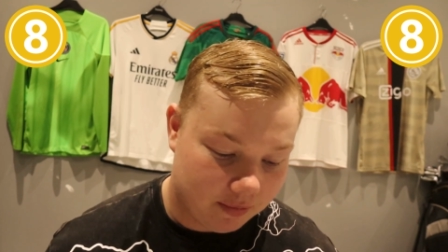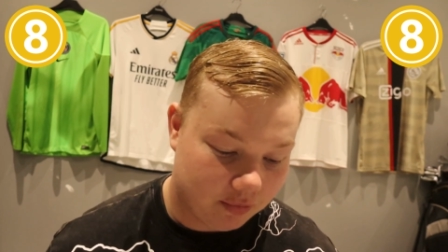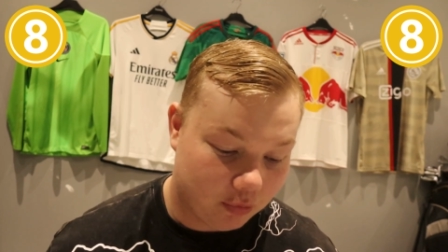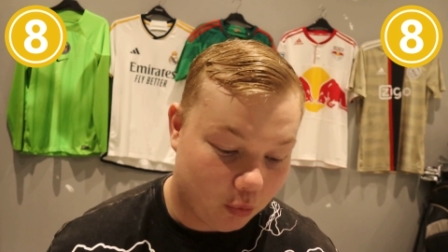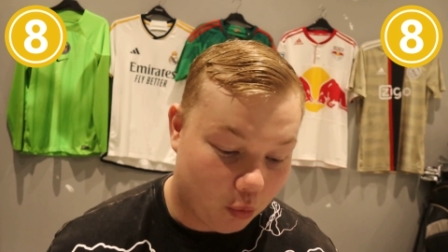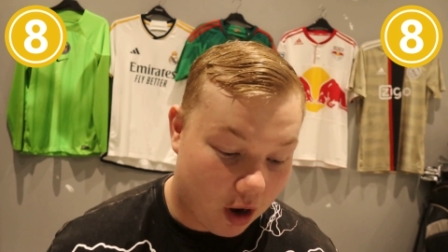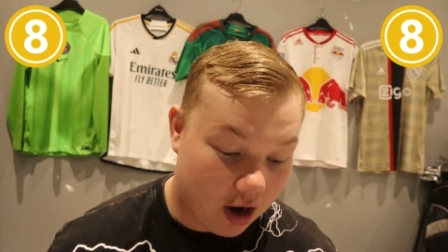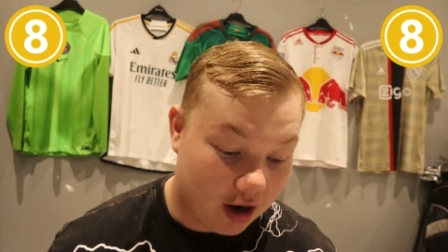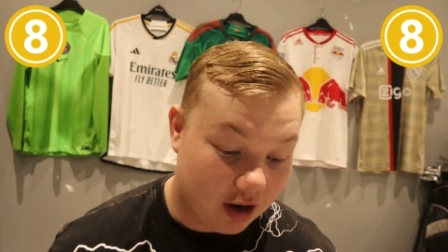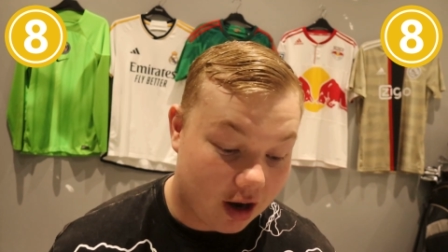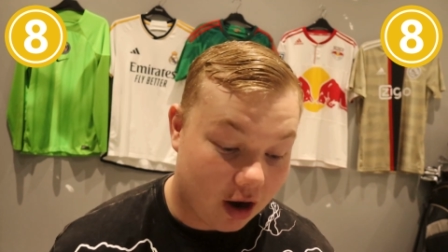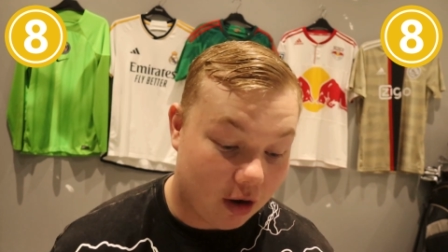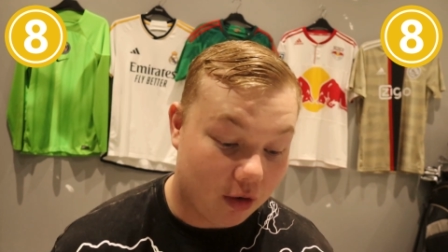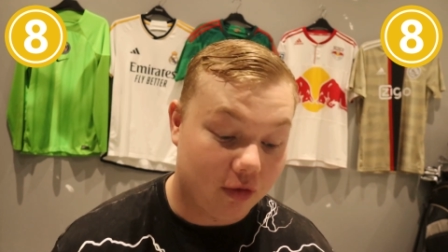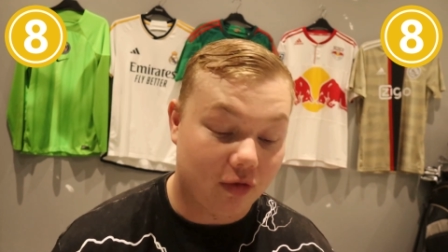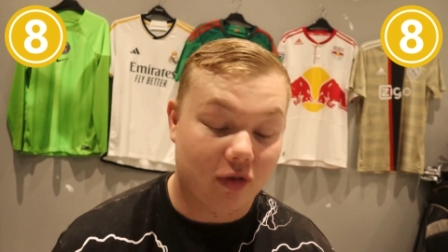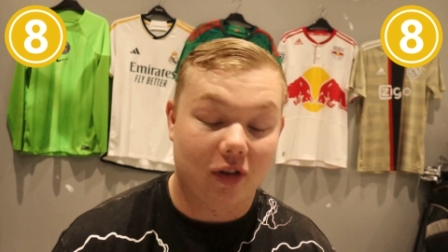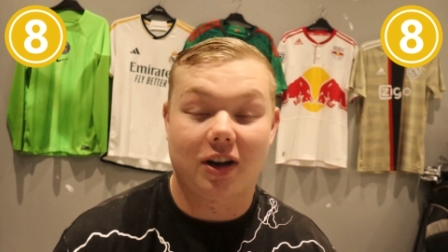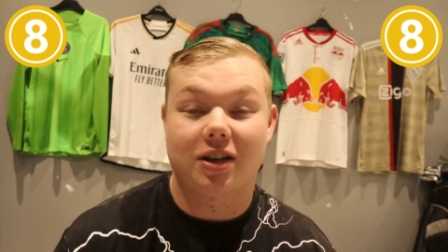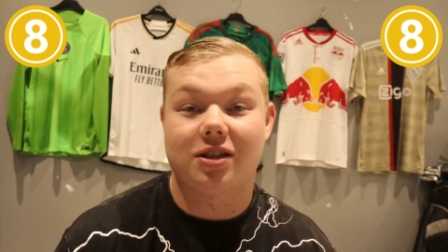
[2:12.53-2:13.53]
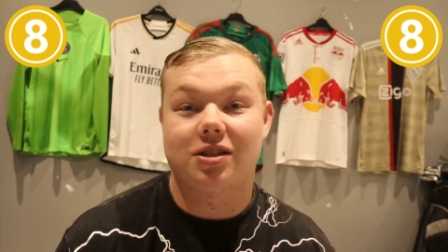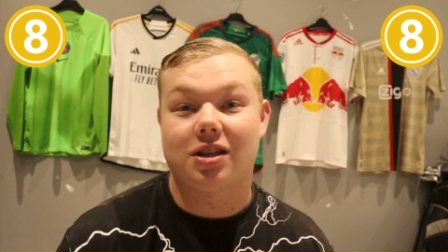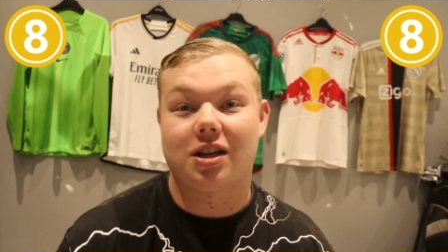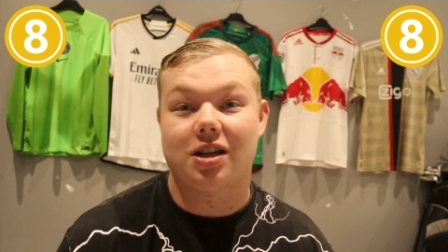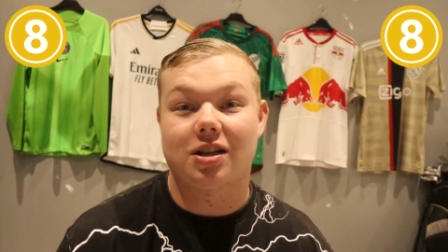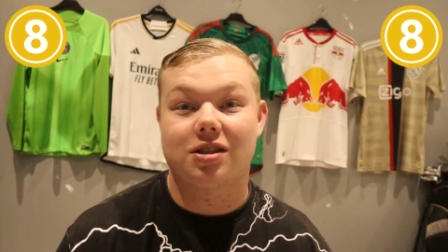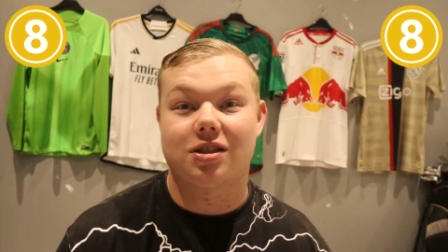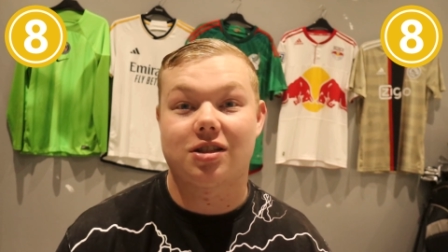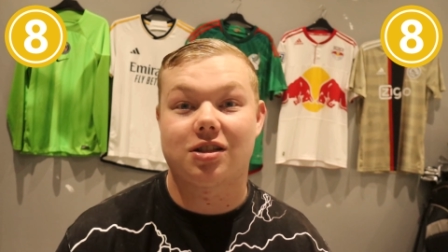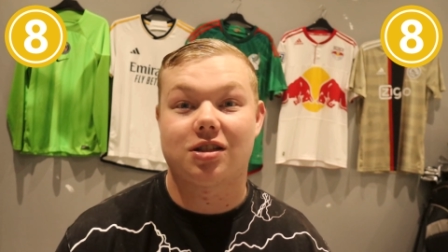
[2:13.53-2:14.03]
One goal, three
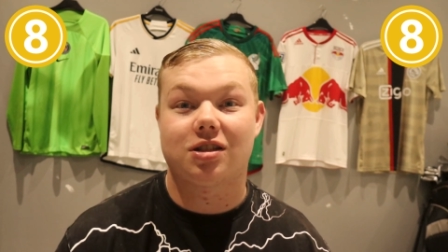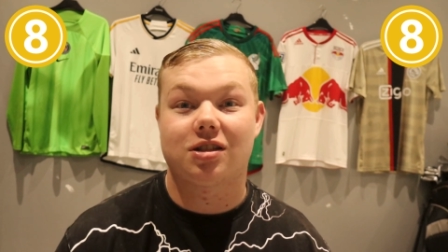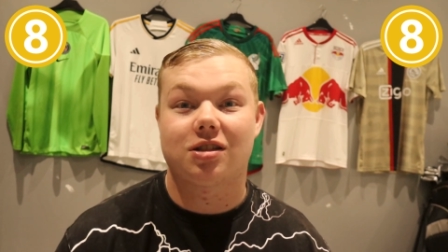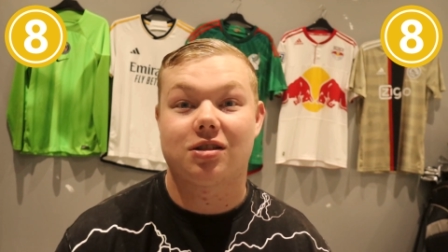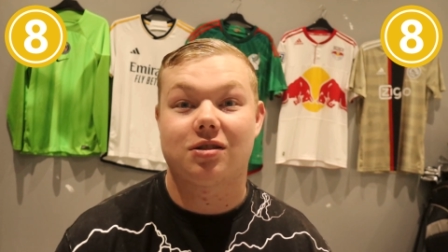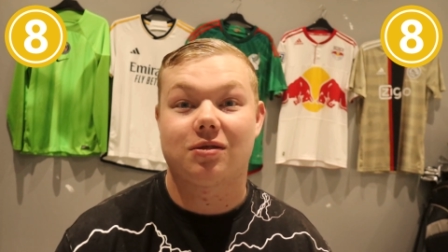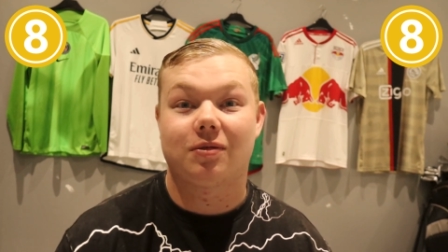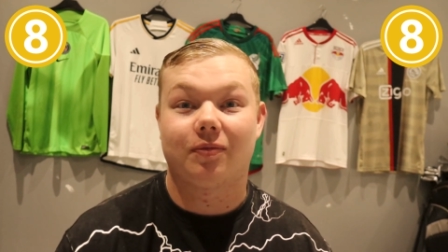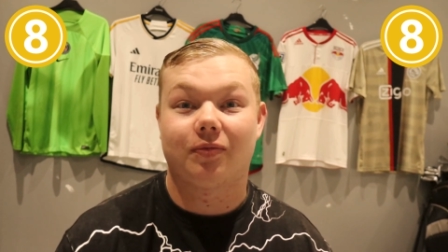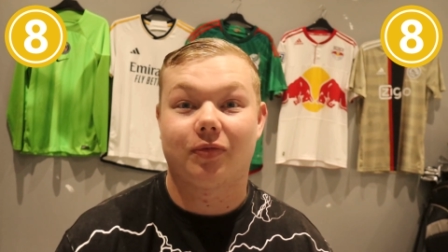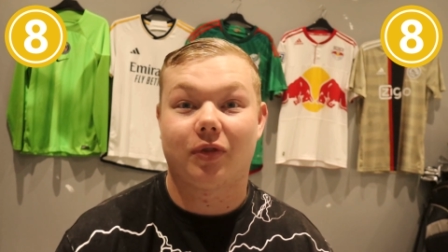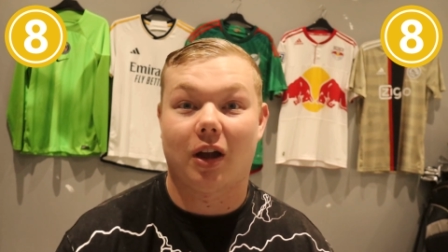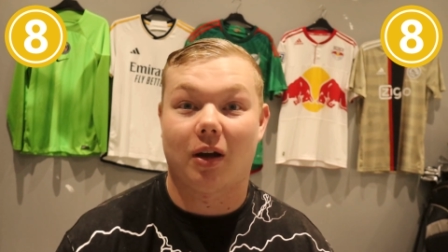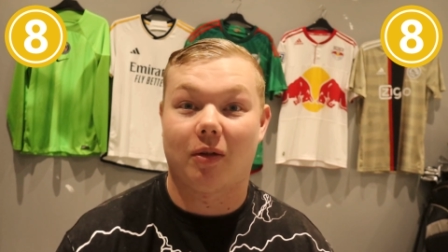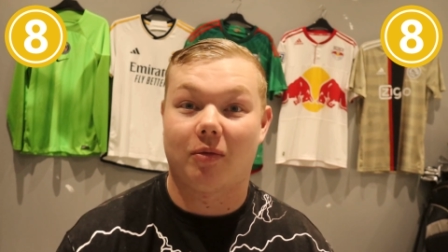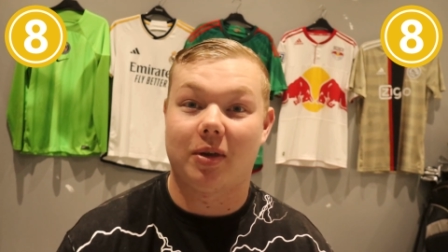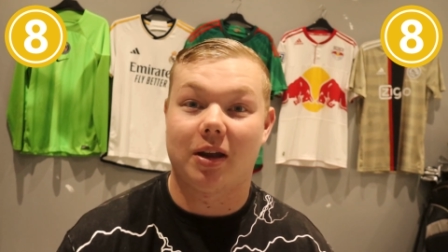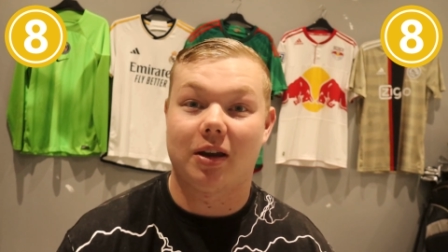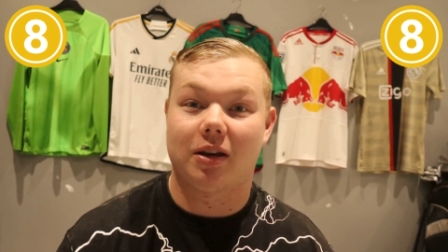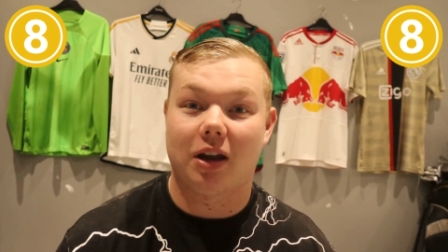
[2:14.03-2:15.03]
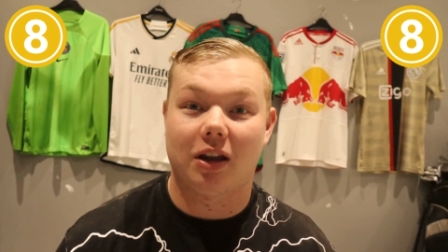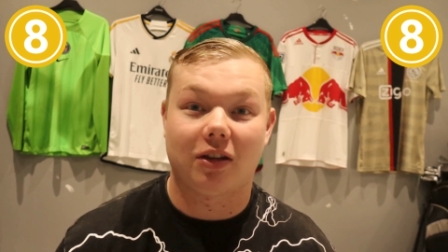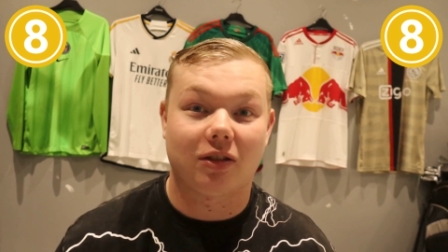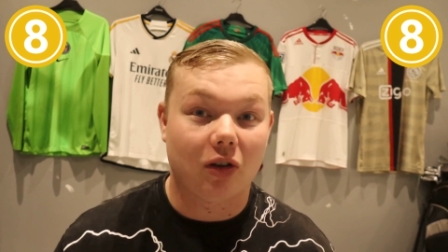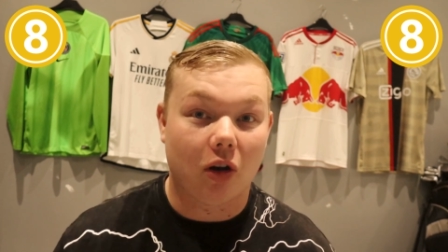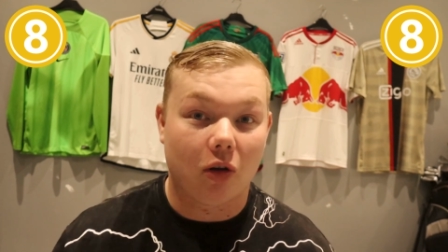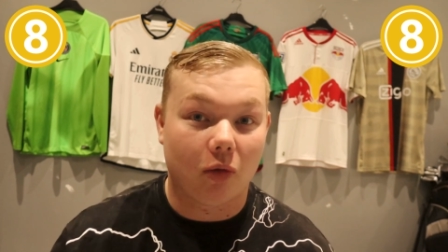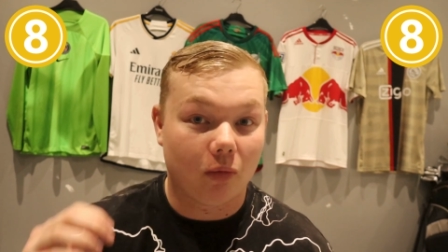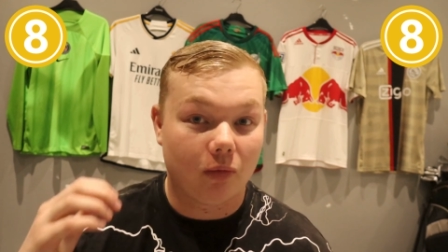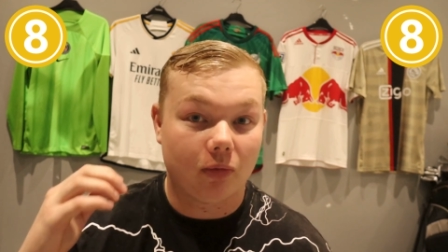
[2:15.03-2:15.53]
assists. I mean, it's
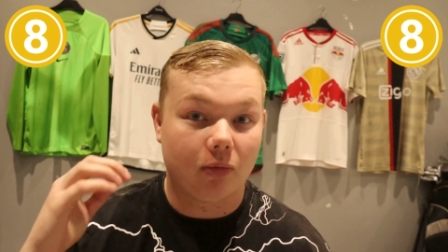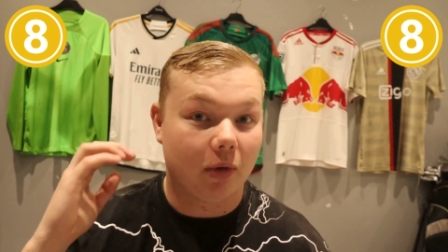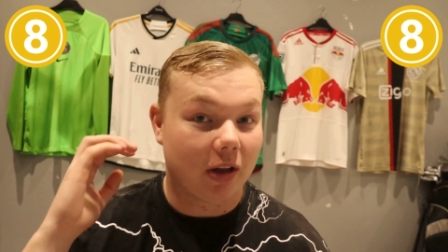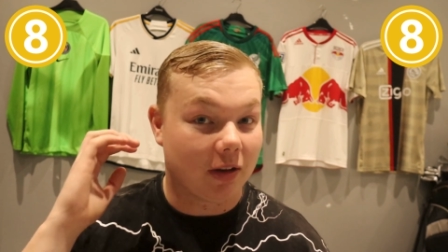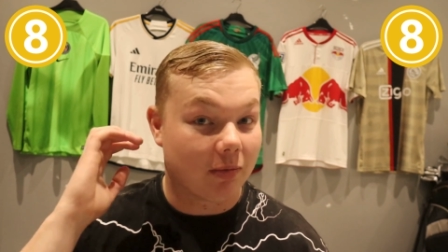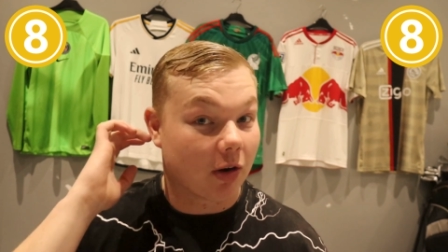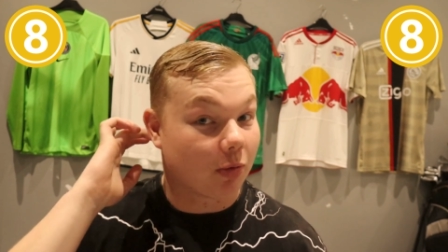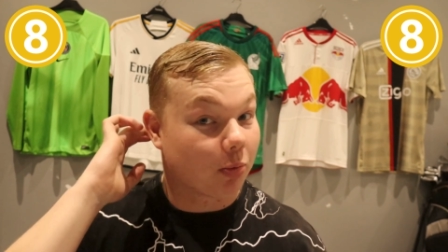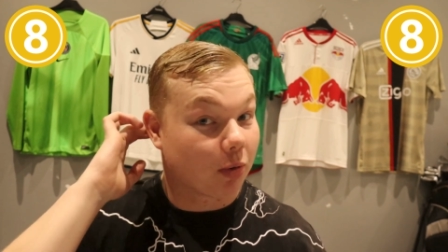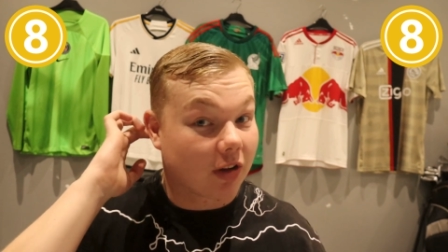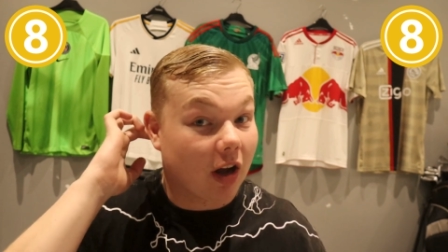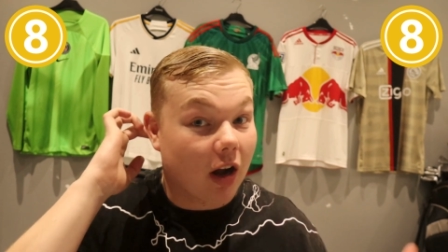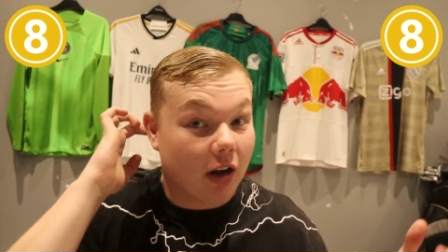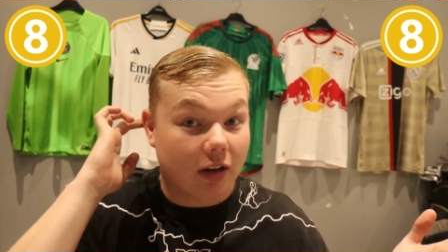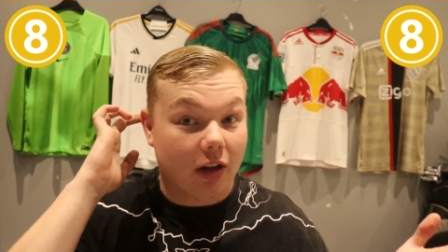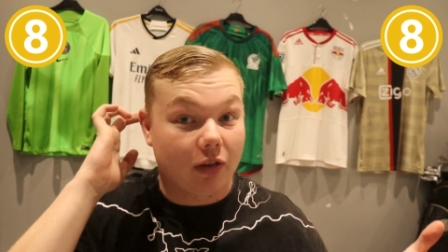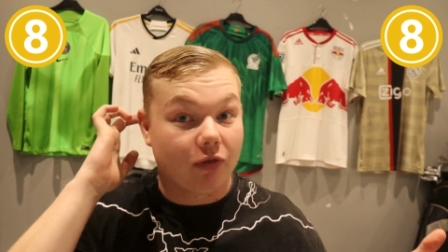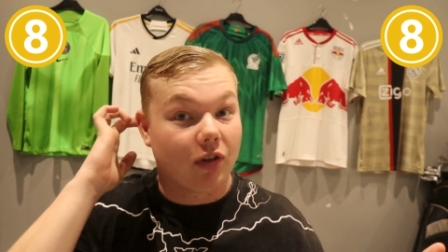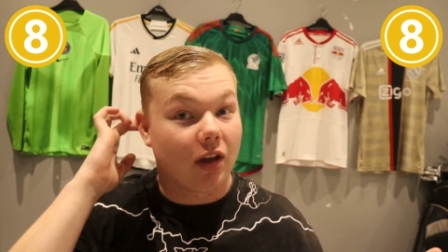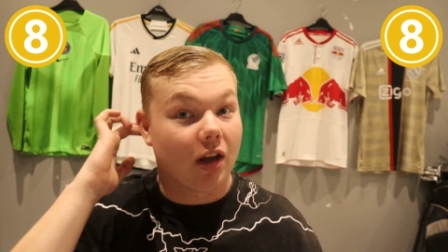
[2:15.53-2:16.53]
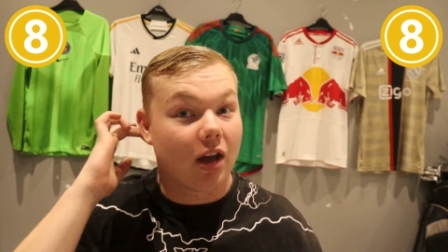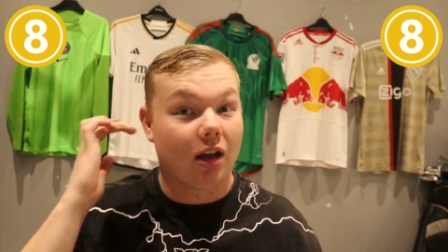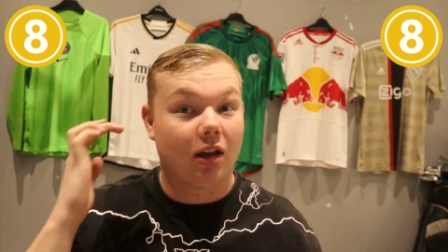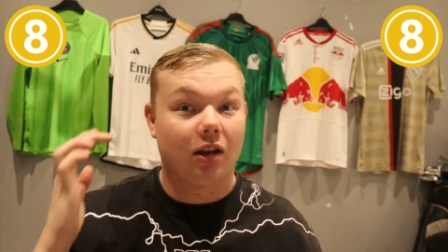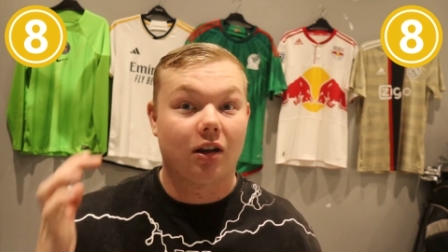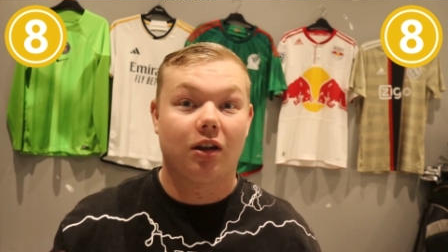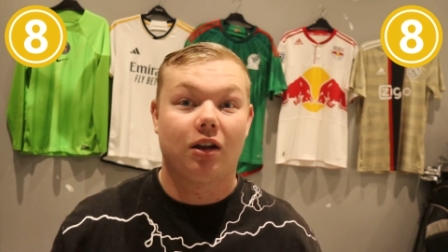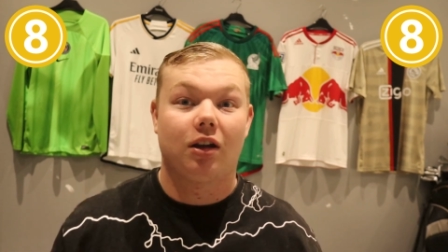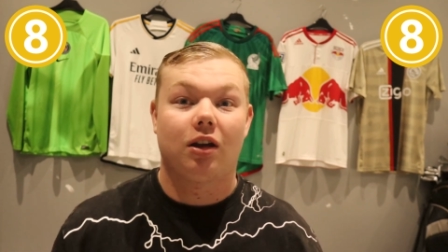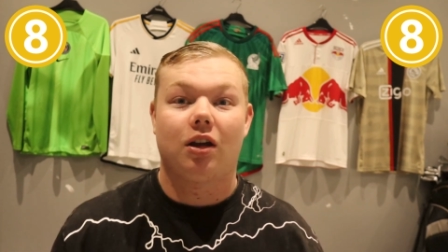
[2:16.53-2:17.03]
not his most productive year.